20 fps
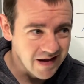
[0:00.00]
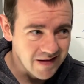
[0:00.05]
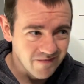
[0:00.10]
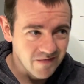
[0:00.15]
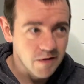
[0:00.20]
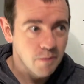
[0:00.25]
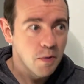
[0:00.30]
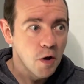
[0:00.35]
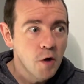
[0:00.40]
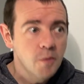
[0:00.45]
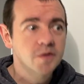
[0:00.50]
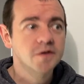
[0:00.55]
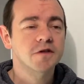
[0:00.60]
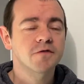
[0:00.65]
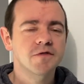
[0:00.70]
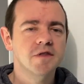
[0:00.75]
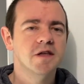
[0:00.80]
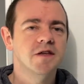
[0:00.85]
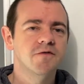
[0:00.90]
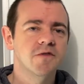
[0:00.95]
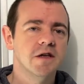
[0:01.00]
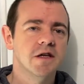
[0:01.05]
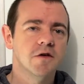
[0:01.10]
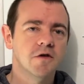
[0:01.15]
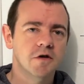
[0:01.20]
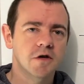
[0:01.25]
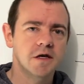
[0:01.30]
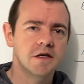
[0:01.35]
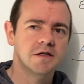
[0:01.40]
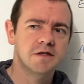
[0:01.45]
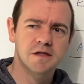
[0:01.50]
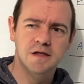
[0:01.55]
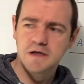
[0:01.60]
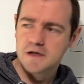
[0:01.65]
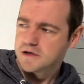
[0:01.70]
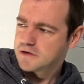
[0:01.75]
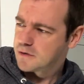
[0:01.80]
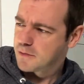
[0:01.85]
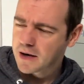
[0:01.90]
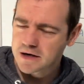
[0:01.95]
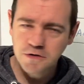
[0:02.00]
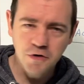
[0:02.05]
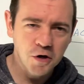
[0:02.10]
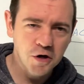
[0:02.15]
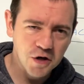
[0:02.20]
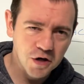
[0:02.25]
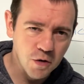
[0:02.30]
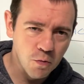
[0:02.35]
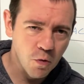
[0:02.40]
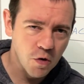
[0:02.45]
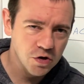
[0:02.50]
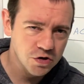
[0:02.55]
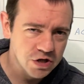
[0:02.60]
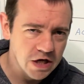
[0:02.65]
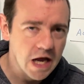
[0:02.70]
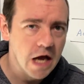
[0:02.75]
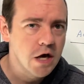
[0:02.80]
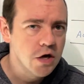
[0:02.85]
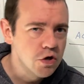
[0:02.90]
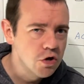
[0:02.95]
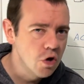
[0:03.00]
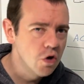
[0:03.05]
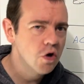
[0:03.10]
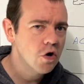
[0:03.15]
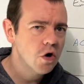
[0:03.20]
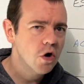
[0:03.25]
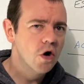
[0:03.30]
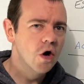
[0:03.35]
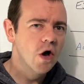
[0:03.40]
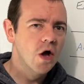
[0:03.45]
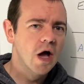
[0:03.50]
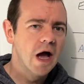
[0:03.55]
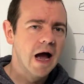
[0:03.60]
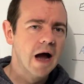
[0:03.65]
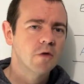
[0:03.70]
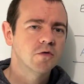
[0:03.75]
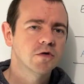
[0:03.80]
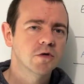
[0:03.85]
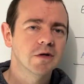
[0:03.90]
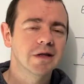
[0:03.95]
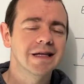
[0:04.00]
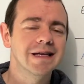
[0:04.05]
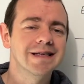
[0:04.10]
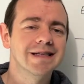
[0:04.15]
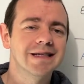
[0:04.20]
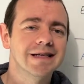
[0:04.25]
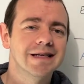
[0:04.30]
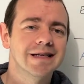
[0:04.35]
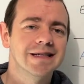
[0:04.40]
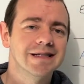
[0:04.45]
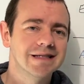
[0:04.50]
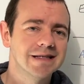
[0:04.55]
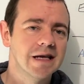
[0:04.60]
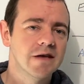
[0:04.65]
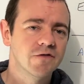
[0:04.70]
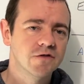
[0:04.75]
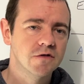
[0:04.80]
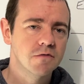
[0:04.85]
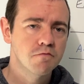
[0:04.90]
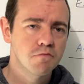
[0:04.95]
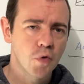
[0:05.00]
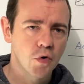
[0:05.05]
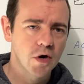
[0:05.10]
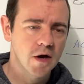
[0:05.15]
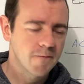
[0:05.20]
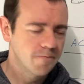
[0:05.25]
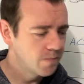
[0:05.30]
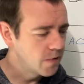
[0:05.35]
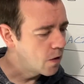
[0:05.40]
the purpose of this video is so my daughter can watch it and know how to at least save some money.